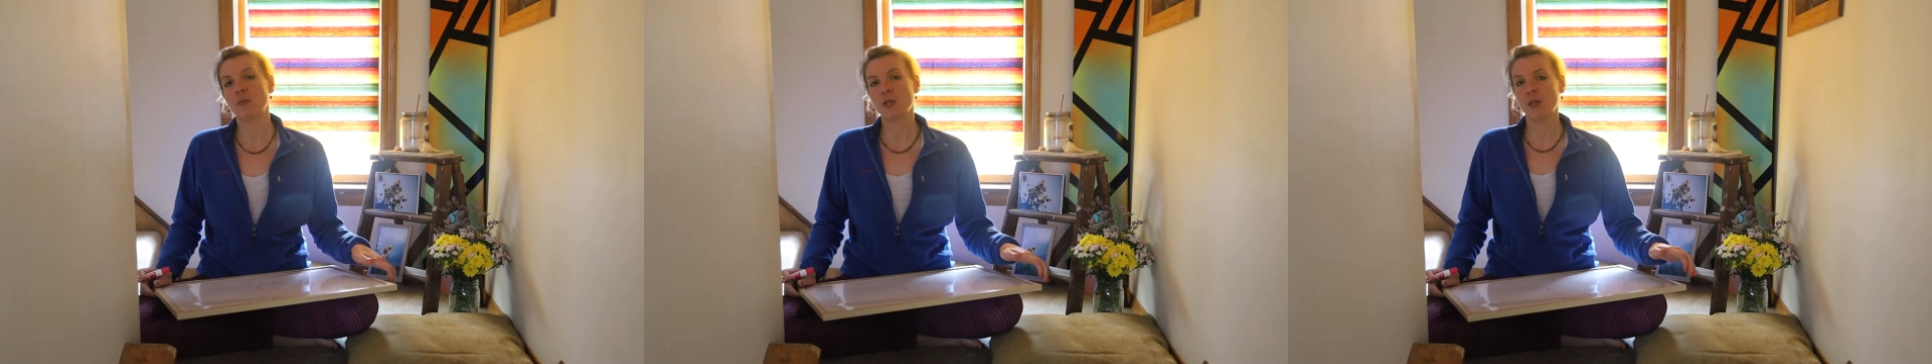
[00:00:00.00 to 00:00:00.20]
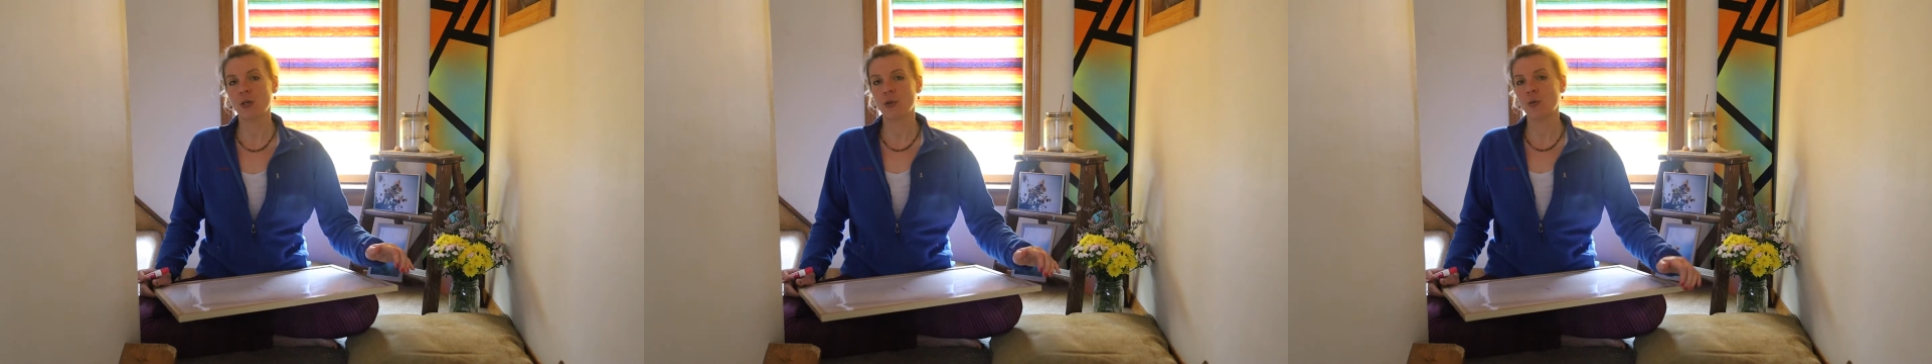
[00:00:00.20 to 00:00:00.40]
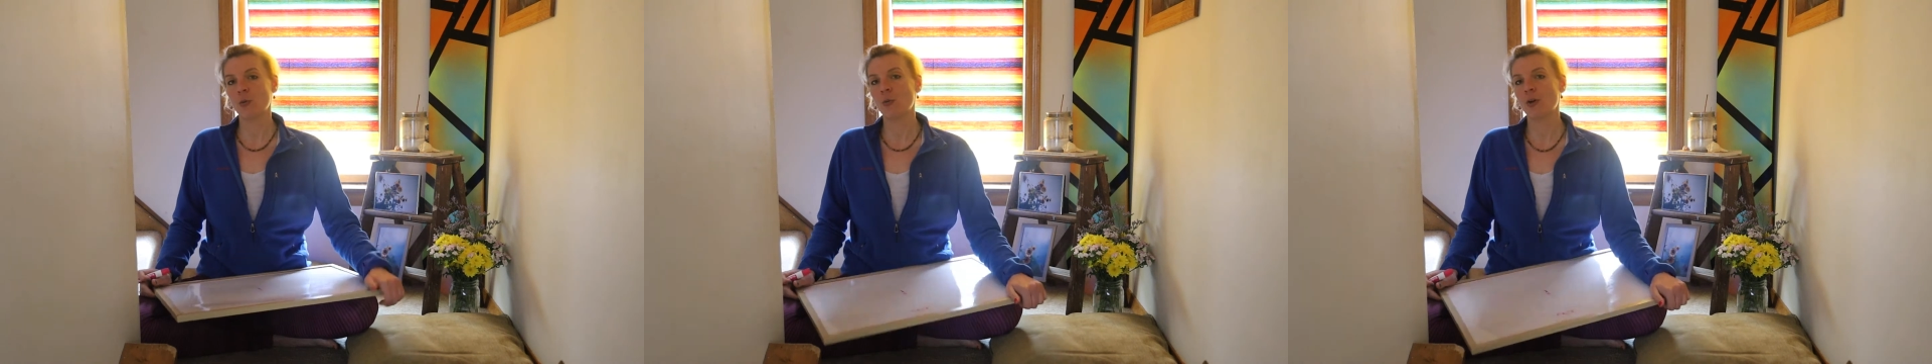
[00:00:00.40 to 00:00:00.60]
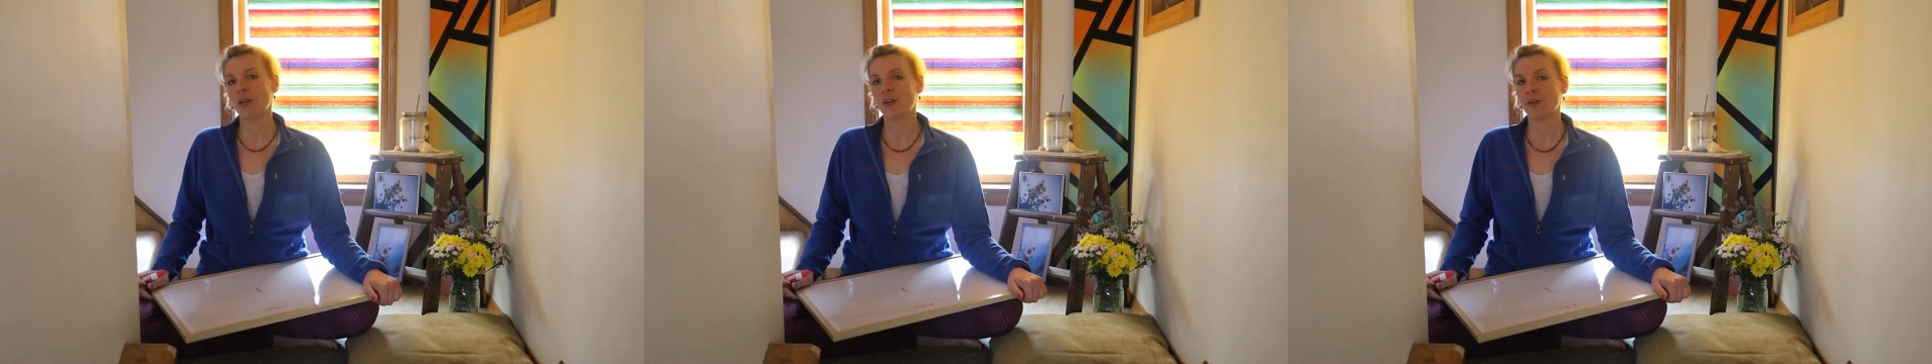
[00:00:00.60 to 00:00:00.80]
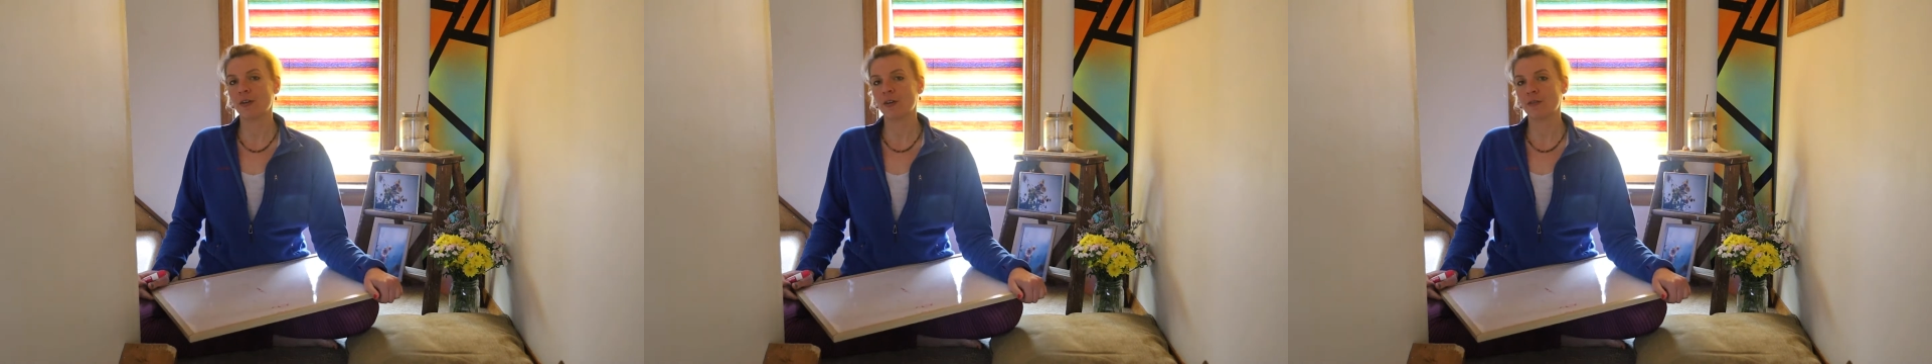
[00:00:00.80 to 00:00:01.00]
be
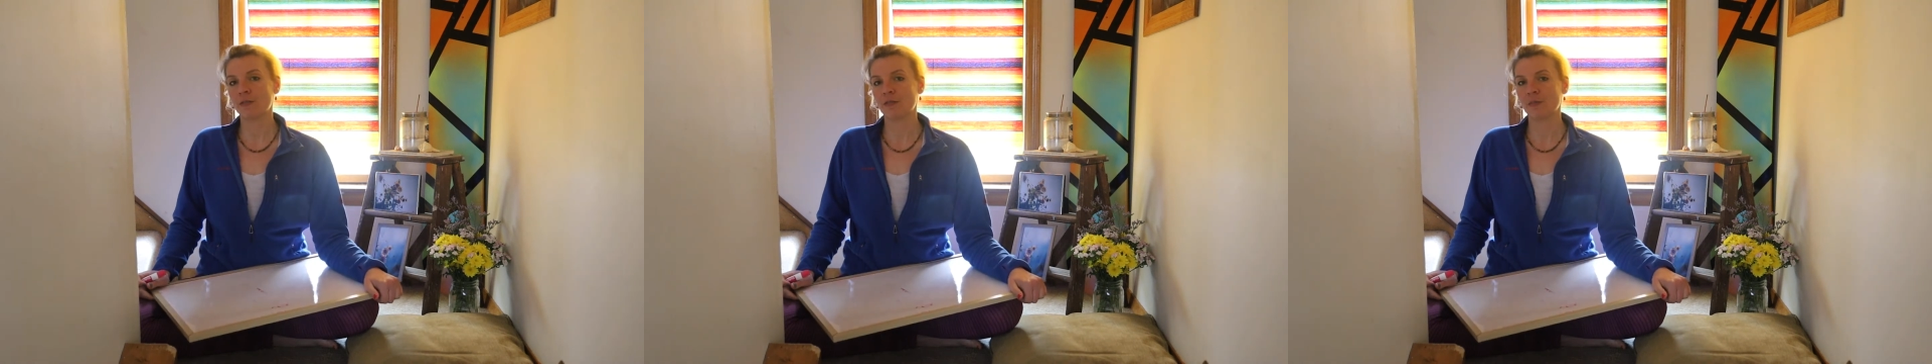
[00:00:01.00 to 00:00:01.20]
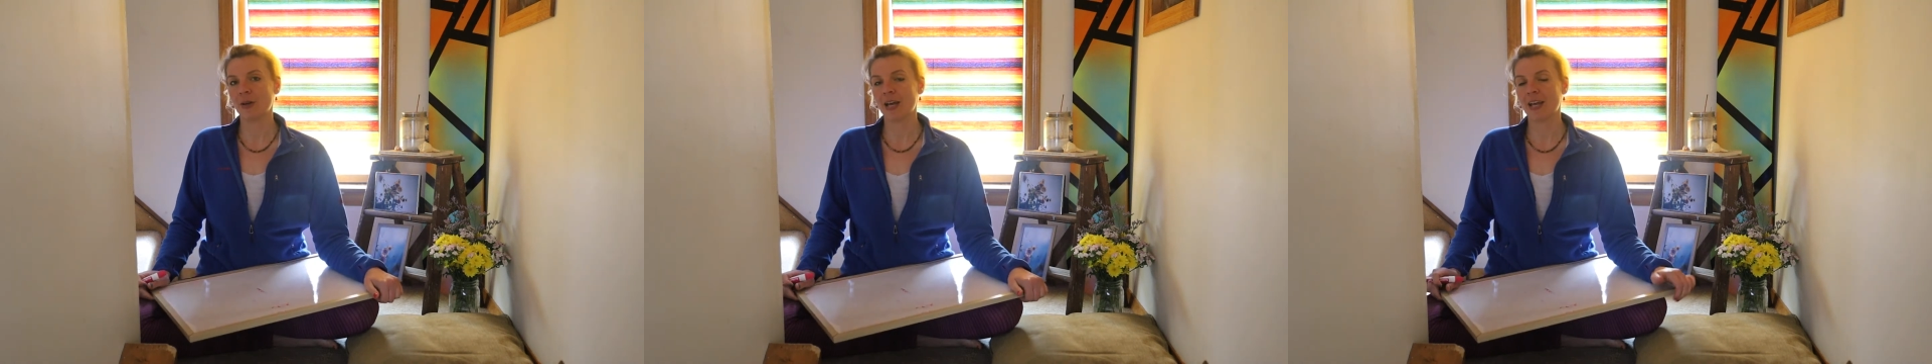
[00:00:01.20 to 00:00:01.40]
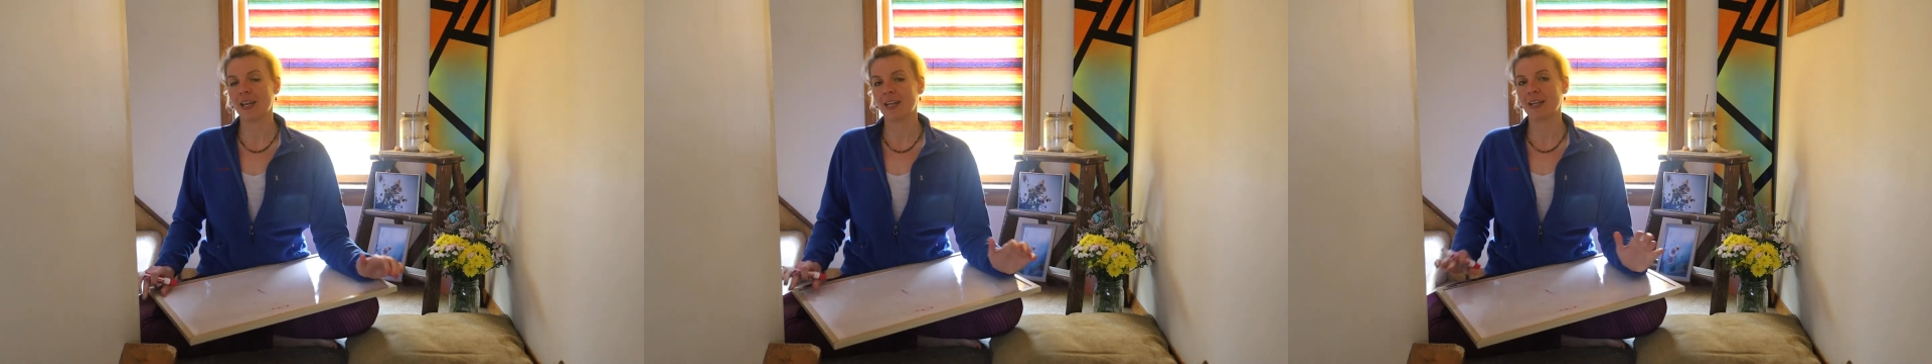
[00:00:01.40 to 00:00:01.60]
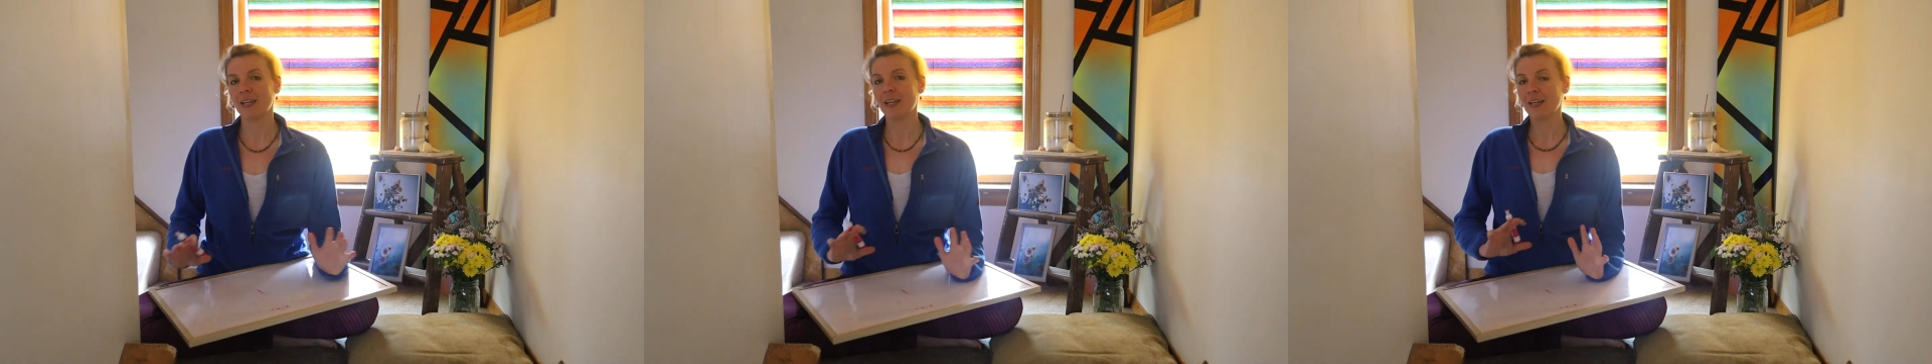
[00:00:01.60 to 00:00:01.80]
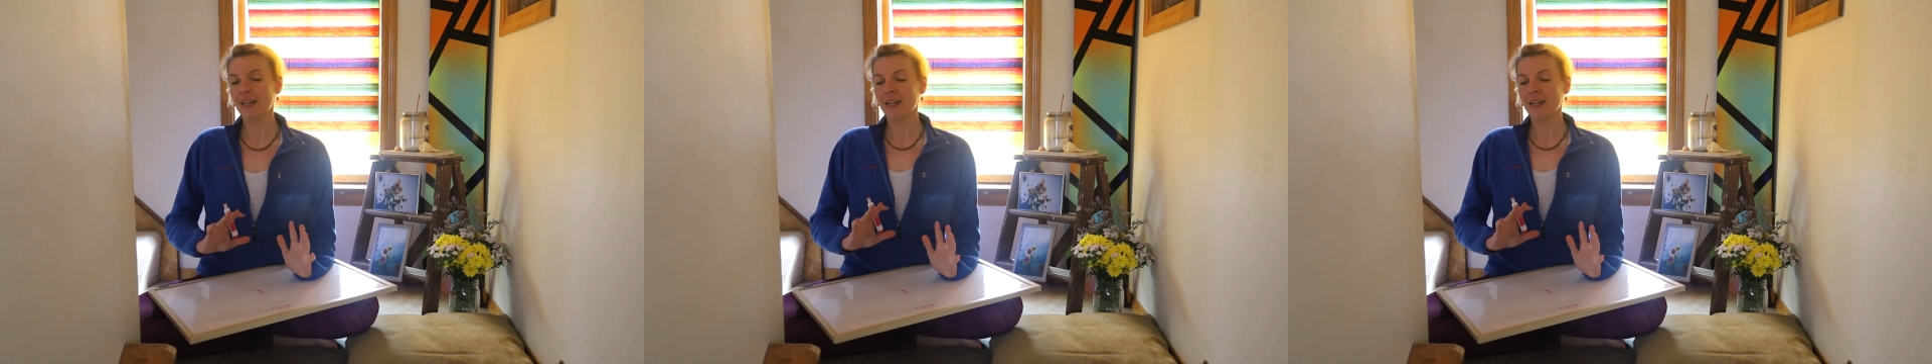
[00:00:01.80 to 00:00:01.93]
one of my